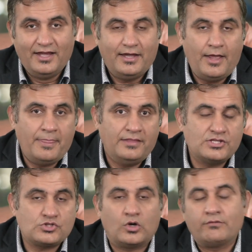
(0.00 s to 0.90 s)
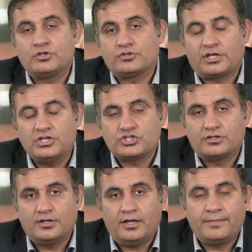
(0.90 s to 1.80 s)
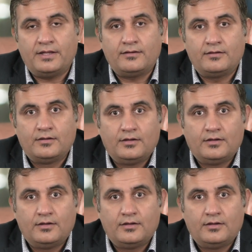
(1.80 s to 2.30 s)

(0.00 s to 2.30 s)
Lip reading: And then this order went to the kitchen and then